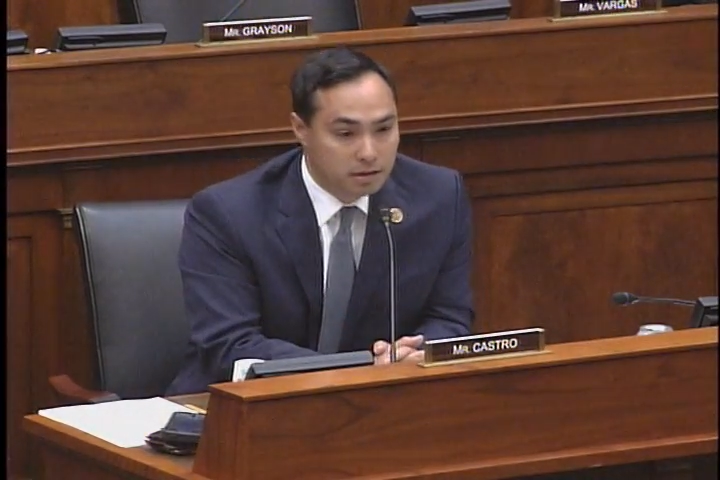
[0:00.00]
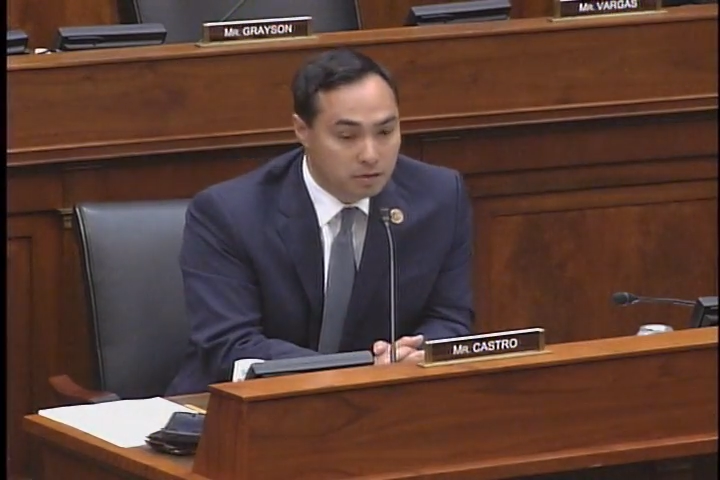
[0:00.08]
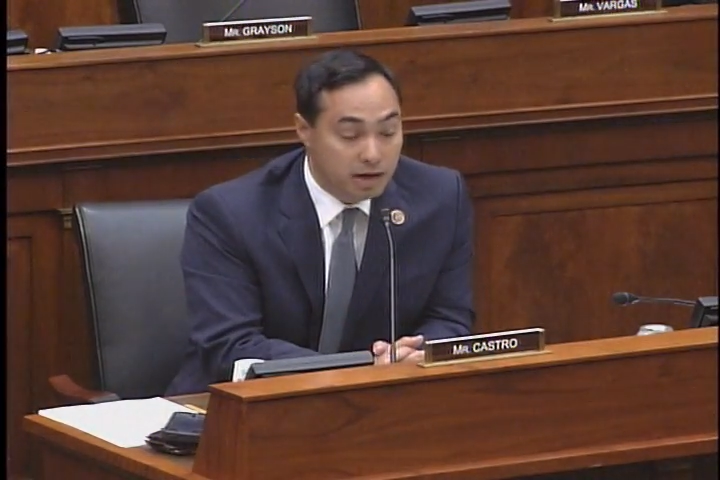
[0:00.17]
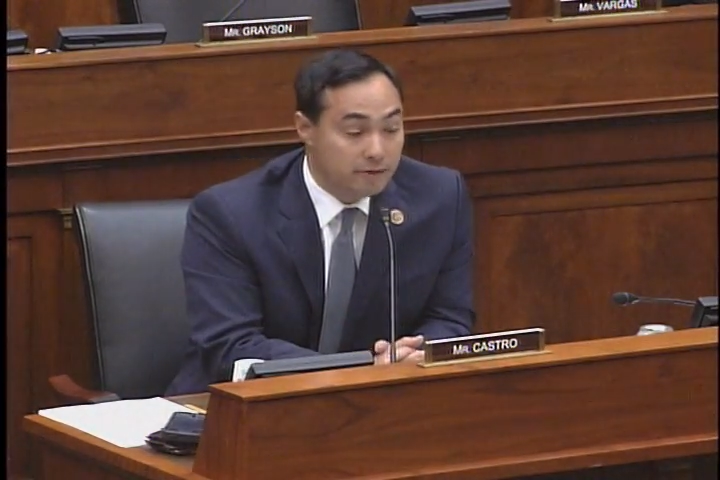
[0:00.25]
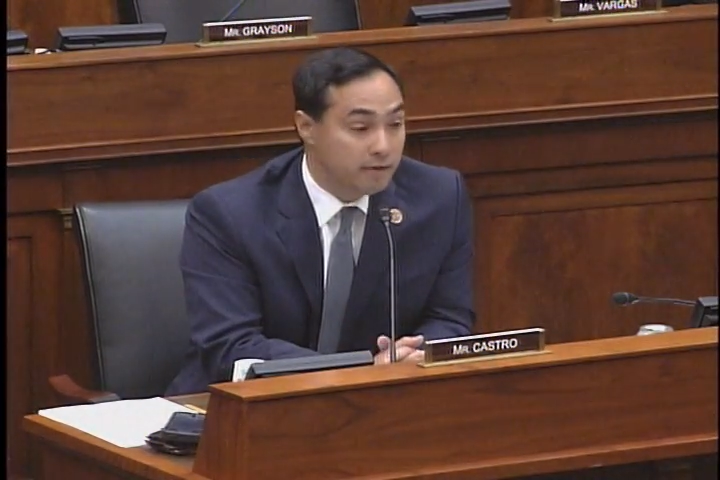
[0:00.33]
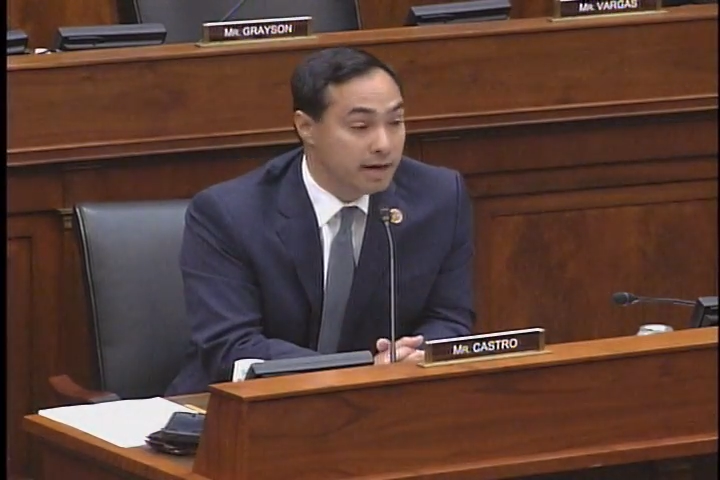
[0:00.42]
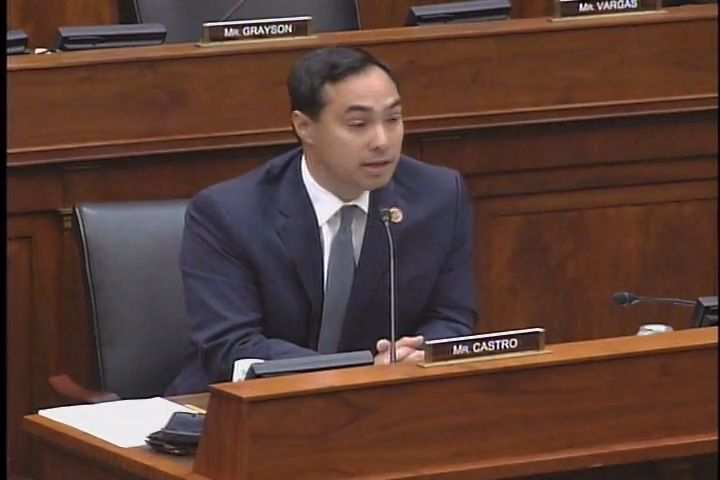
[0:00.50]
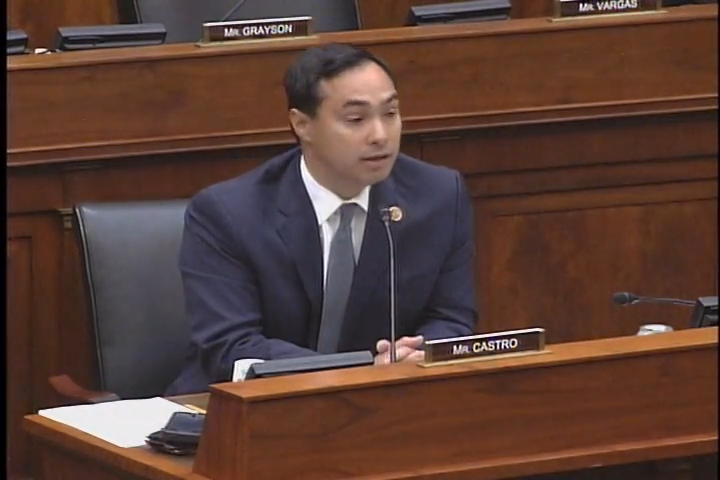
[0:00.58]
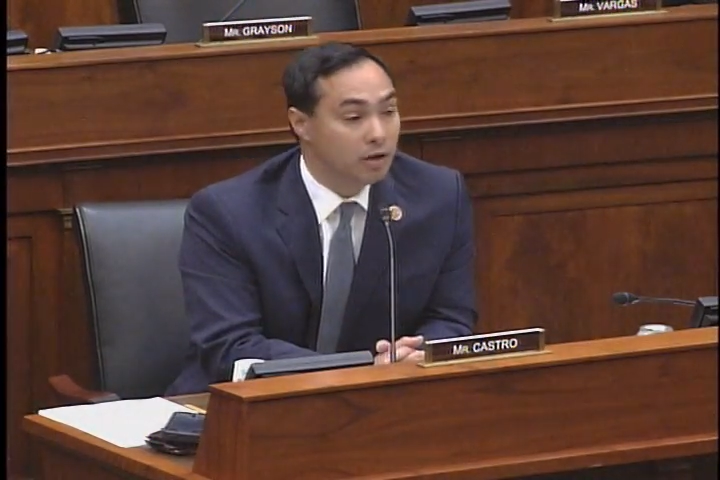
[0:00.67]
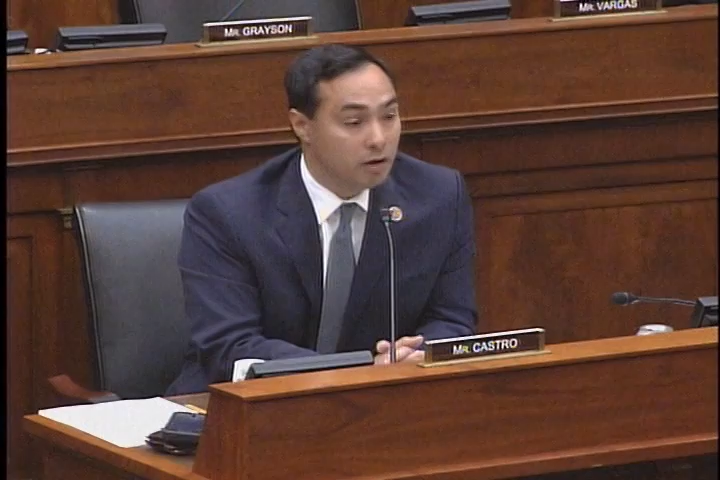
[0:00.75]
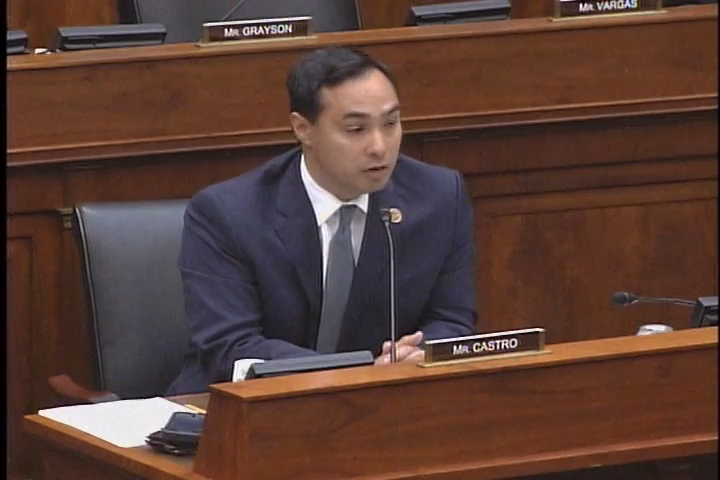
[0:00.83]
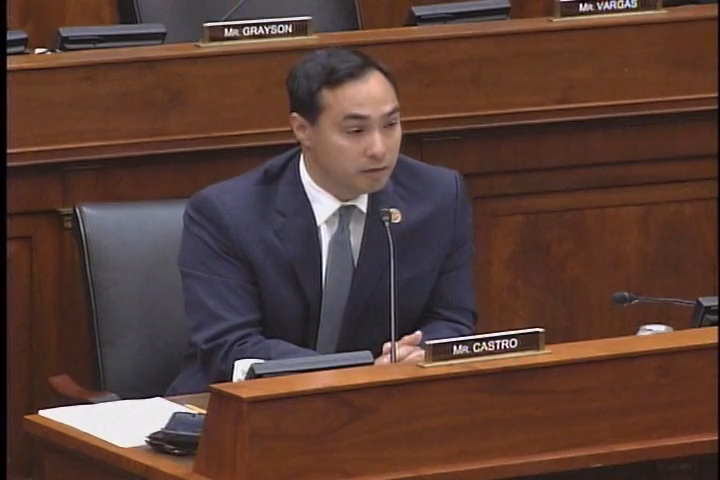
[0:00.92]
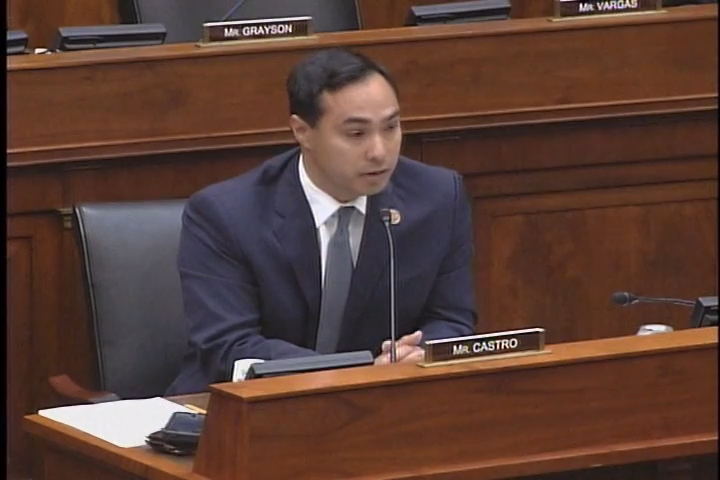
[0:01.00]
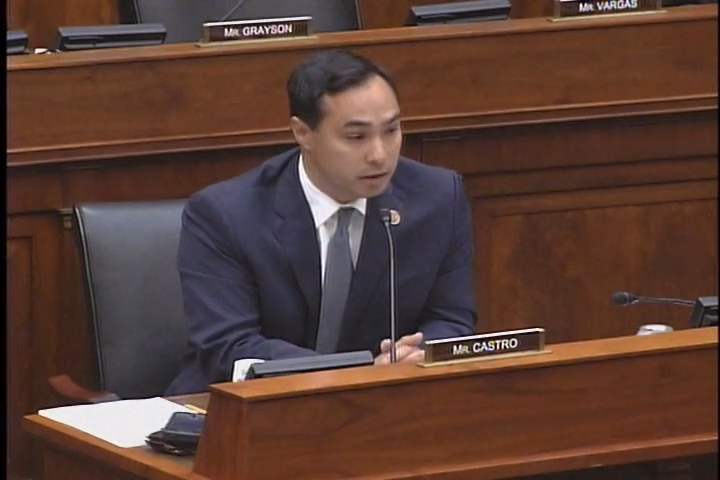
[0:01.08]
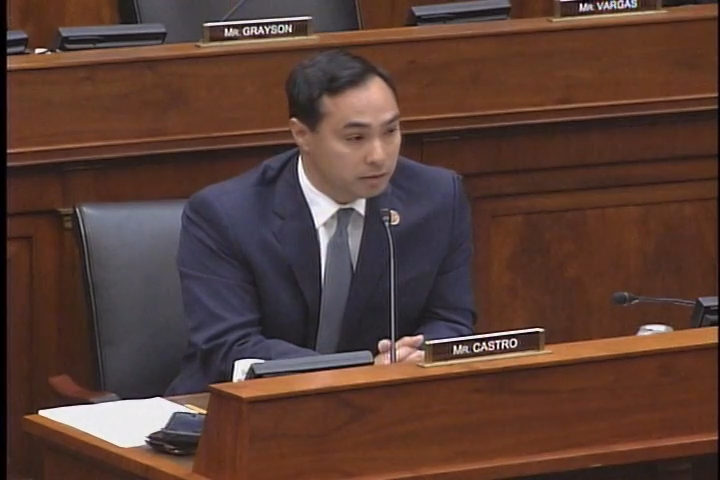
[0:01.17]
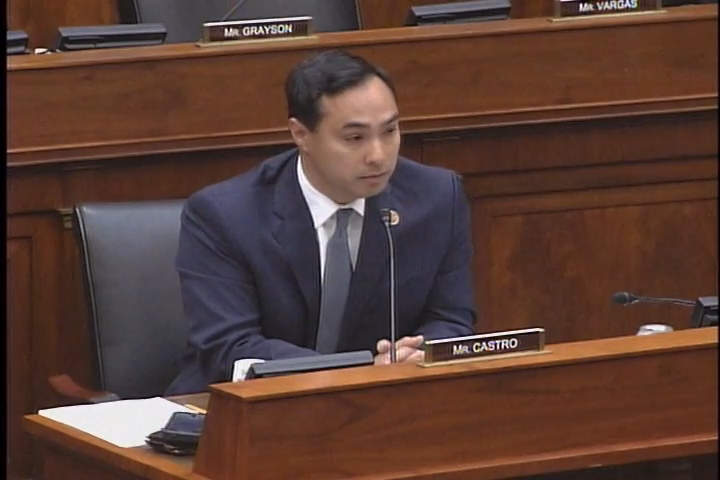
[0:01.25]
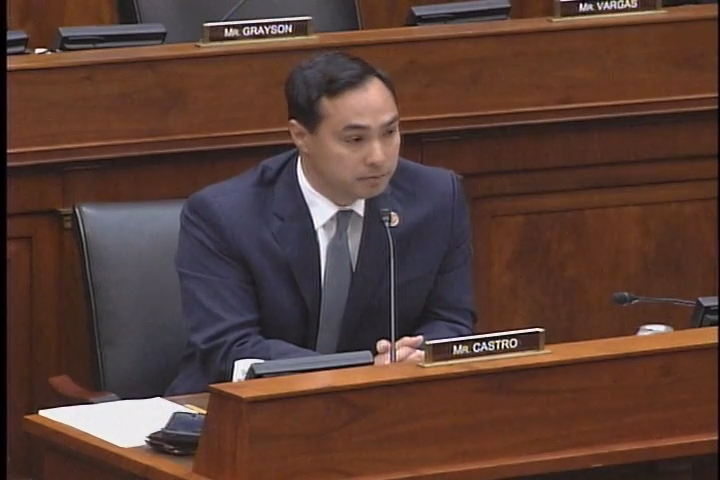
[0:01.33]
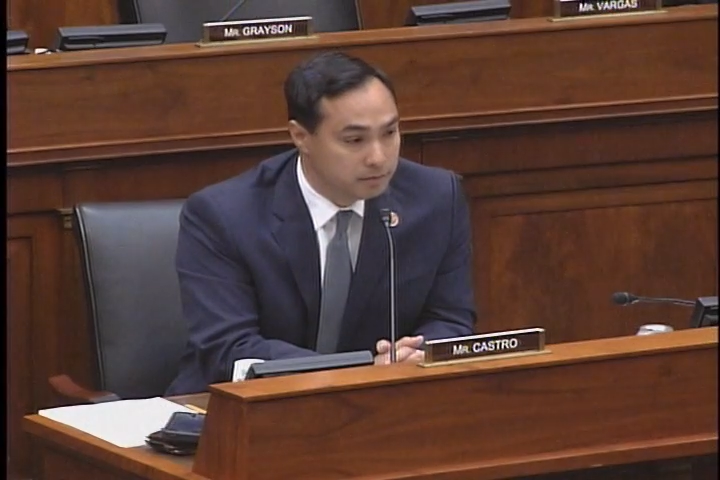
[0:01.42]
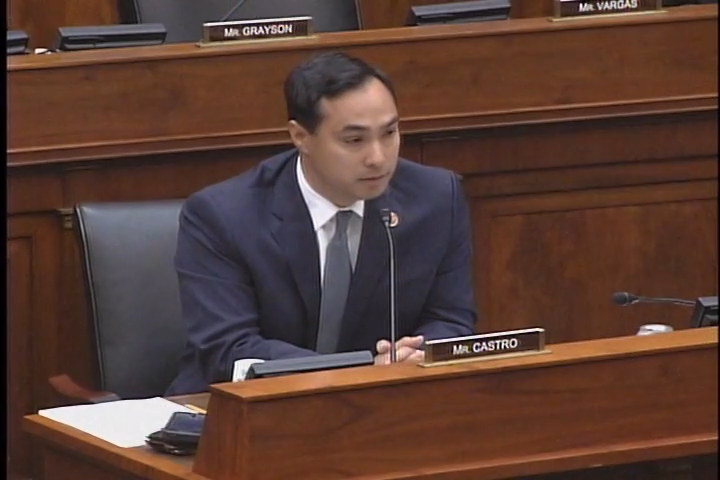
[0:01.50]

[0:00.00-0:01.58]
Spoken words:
quite frankly, long overdue.